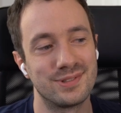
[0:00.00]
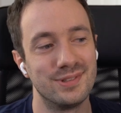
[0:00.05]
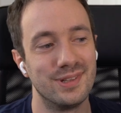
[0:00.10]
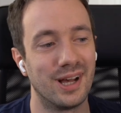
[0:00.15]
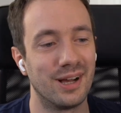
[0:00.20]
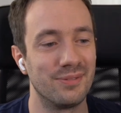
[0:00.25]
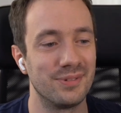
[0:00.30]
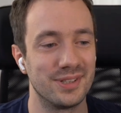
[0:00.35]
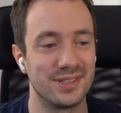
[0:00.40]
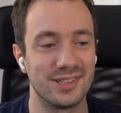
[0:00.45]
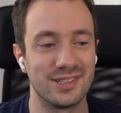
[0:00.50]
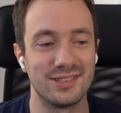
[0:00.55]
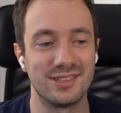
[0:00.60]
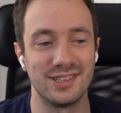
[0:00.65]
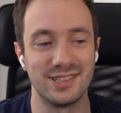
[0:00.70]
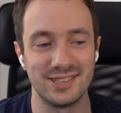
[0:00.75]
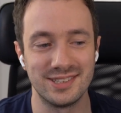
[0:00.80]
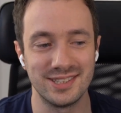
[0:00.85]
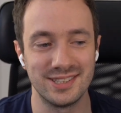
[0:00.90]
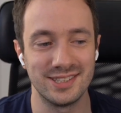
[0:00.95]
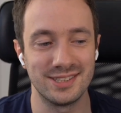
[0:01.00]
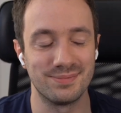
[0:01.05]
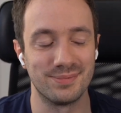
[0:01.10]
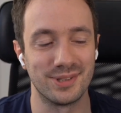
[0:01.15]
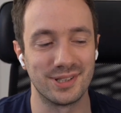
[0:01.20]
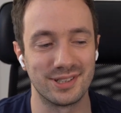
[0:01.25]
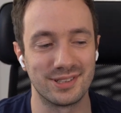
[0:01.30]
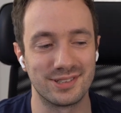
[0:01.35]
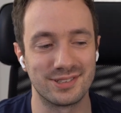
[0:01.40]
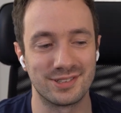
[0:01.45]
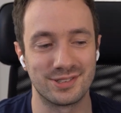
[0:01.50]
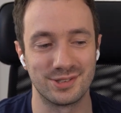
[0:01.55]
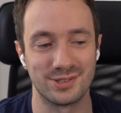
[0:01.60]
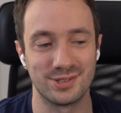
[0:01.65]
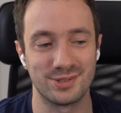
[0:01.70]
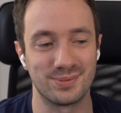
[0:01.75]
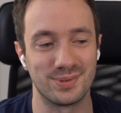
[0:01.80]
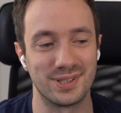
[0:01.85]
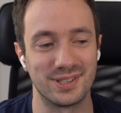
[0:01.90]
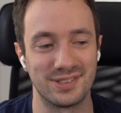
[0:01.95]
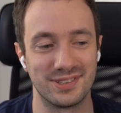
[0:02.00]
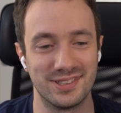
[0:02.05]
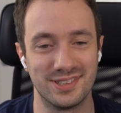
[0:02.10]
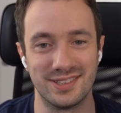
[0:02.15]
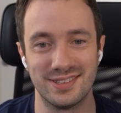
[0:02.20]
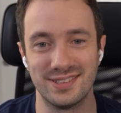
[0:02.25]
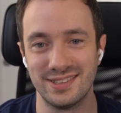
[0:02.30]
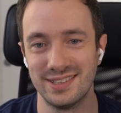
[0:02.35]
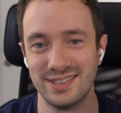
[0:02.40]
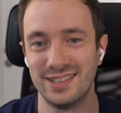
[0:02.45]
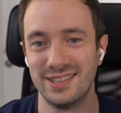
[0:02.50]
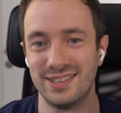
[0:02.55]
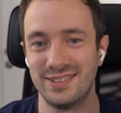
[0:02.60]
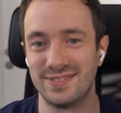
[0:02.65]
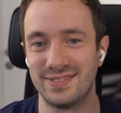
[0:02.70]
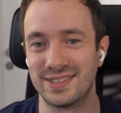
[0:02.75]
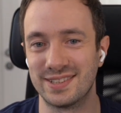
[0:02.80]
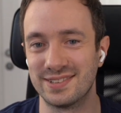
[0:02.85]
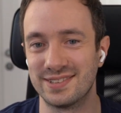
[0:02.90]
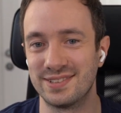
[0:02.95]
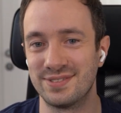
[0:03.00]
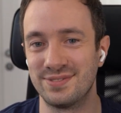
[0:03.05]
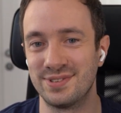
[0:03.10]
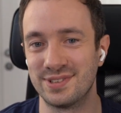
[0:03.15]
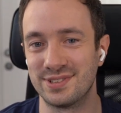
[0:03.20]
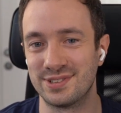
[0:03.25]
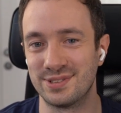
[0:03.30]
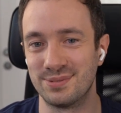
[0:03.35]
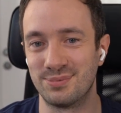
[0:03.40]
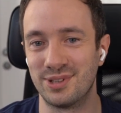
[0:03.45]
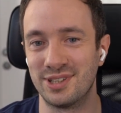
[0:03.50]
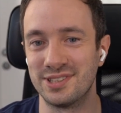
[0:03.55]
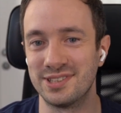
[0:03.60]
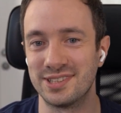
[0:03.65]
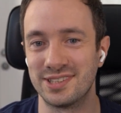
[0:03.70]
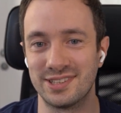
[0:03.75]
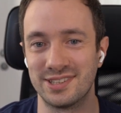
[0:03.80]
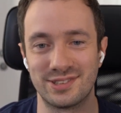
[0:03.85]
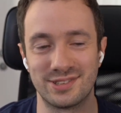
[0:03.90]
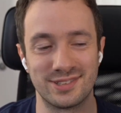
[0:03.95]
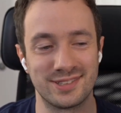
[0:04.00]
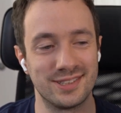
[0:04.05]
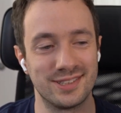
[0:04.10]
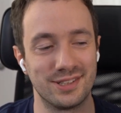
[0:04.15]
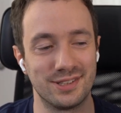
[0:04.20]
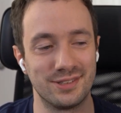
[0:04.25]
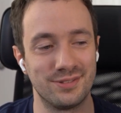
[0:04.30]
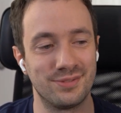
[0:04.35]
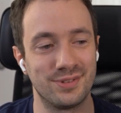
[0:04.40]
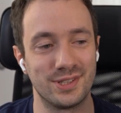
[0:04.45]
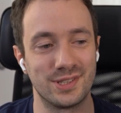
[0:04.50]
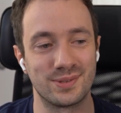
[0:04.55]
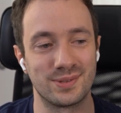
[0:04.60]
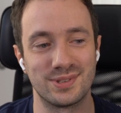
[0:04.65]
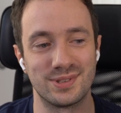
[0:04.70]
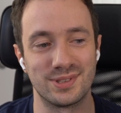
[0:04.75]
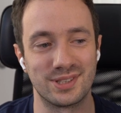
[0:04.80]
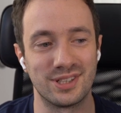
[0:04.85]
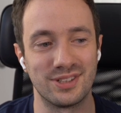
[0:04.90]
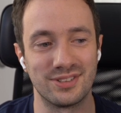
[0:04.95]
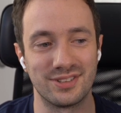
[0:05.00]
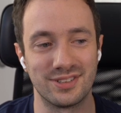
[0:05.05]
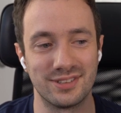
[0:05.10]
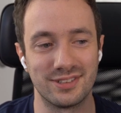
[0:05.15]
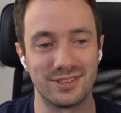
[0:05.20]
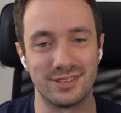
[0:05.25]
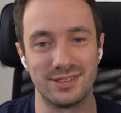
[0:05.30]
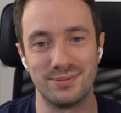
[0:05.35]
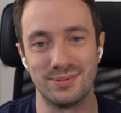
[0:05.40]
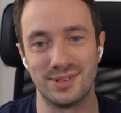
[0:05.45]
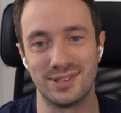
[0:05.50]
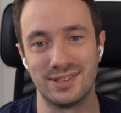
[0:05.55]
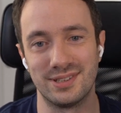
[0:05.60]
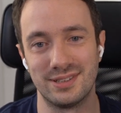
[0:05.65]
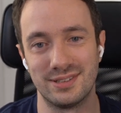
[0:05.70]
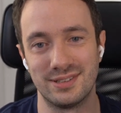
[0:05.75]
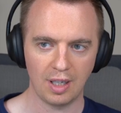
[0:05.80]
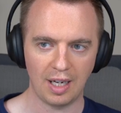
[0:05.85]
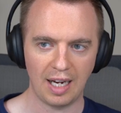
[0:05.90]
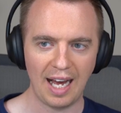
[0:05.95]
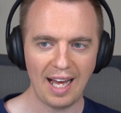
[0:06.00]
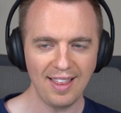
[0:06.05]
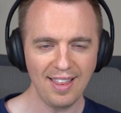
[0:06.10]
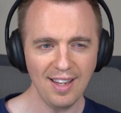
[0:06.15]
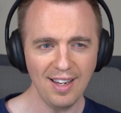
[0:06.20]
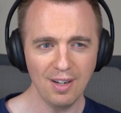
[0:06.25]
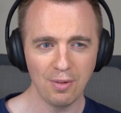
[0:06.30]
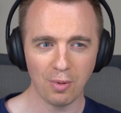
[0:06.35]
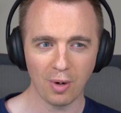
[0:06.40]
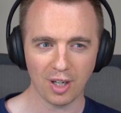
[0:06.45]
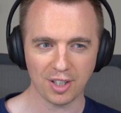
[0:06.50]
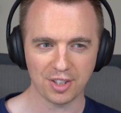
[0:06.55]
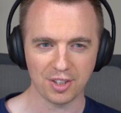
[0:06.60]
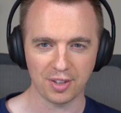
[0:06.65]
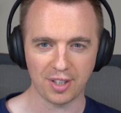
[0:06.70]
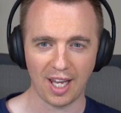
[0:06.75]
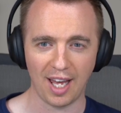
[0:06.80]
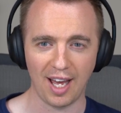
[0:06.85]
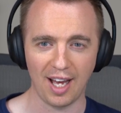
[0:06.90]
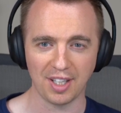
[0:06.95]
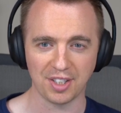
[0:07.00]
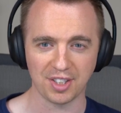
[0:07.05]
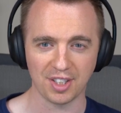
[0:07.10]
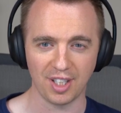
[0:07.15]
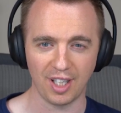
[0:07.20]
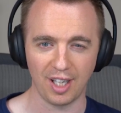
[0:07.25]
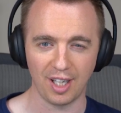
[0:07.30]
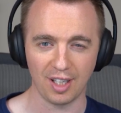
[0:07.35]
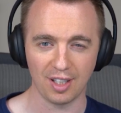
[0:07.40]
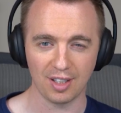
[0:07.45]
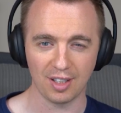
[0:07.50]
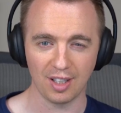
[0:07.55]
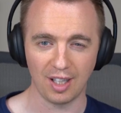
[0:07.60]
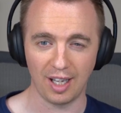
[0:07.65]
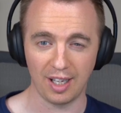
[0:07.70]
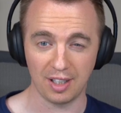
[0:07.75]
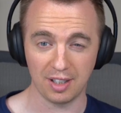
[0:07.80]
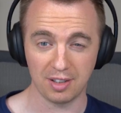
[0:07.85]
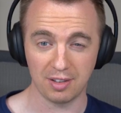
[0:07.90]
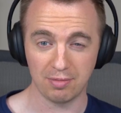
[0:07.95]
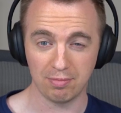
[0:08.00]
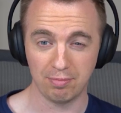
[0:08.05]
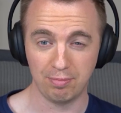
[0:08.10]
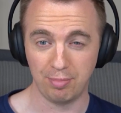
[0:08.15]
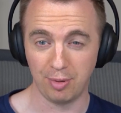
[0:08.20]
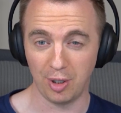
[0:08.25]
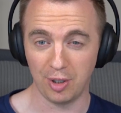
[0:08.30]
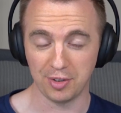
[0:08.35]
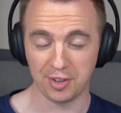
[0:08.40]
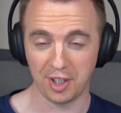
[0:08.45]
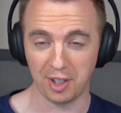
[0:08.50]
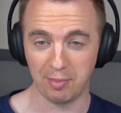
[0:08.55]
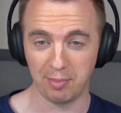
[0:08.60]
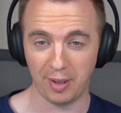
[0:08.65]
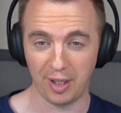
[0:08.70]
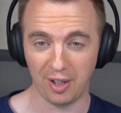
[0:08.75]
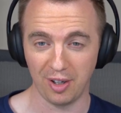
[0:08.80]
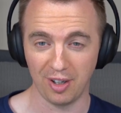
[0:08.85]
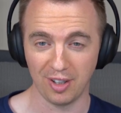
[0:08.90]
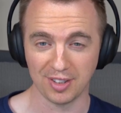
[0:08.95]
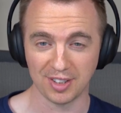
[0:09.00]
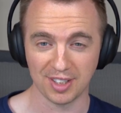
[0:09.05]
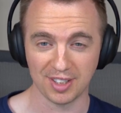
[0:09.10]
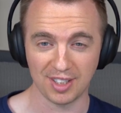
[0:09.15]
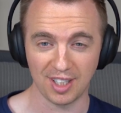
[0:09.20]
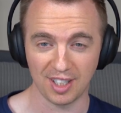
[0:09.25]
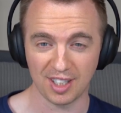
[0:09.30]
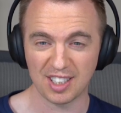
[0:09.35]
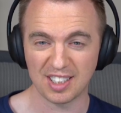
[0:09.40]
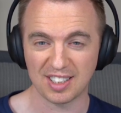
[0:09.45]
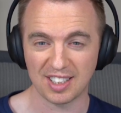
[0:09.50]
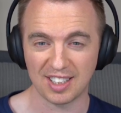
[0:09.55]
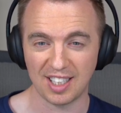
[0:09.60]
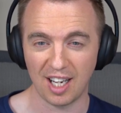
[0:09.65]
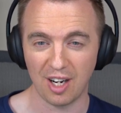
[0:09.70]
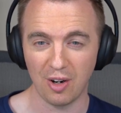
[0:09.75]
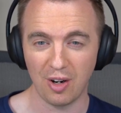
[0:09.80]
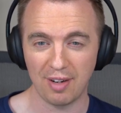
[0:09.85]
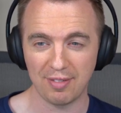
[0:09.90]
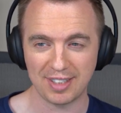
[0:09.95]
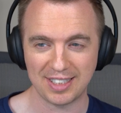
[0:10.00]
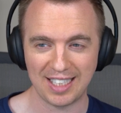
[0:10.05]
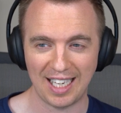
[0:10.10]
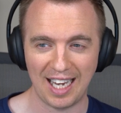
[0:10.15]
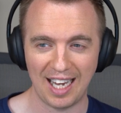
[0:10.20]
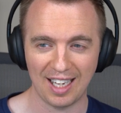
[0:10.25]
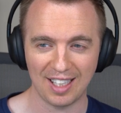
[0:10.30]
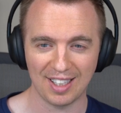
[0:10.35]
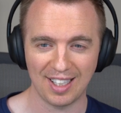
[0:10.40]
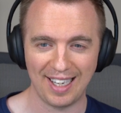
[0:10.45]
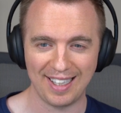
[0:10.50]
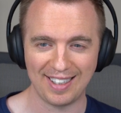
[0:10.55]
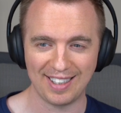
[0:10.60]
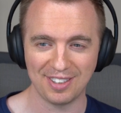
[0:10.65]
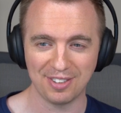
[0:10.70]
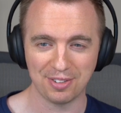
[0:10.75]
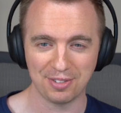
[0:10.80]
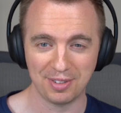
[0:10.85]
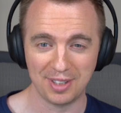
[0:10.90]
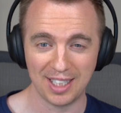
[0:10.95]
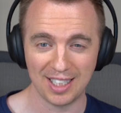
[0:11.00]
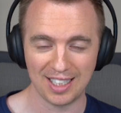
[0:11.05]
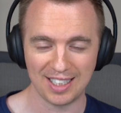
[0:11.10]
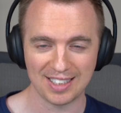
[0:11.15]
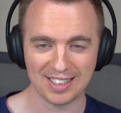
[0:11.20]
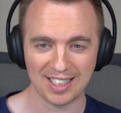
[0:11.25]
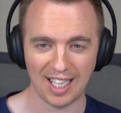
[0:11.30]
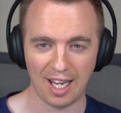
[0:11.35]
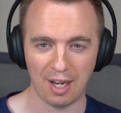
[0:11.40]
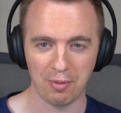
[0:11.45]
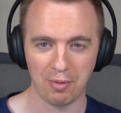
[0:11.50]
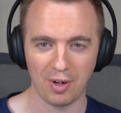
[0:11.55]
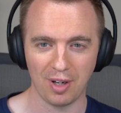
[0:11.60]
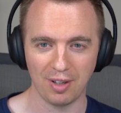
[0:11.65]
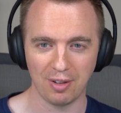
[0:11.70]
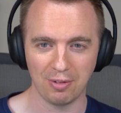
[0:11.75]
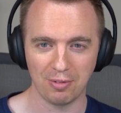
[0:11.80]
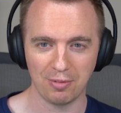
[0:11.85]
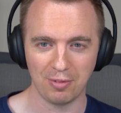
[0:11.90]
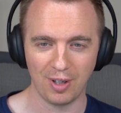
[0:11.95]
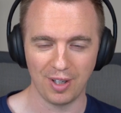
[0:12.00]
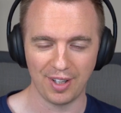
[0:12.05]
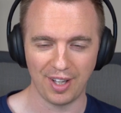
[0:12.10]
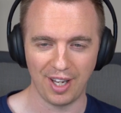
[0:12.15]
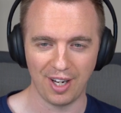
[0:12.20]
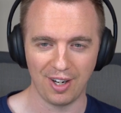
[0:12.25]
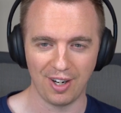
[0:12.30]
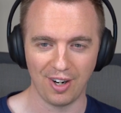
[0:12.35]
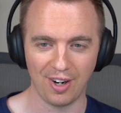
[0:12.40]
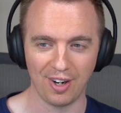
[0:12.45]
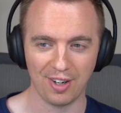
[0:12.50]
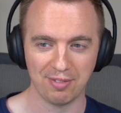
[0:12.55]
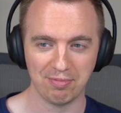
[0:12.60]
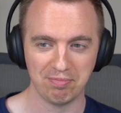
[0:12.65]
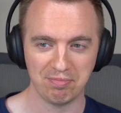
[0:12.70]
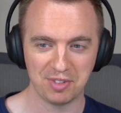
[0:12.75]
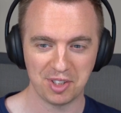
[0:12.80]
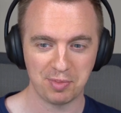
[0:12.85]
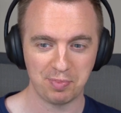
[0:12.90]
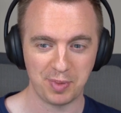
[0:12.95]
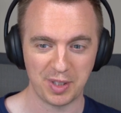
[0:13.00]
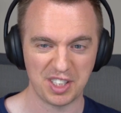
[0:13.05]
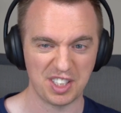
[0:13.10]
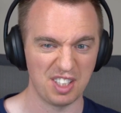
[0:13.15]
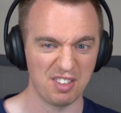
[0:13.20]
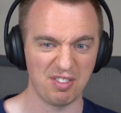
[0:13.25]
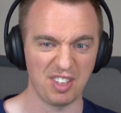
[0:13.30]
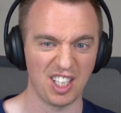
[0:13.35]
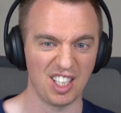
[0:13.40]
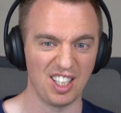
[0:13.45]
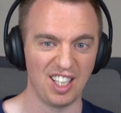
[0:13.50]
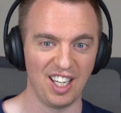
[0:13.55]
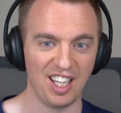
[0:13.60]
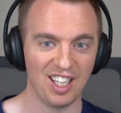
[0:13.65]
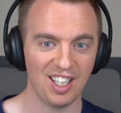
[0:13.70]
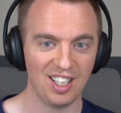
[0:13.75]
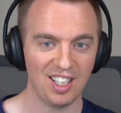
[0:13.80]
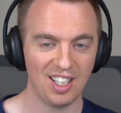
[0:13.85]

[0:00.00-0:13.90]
I mean, they did it, but it's just weird, because it feels the branding is just not in phase with the content anymore. I think it works okay actually, like balding beards, because they don't have a tagline. They don't really say what they are specifically.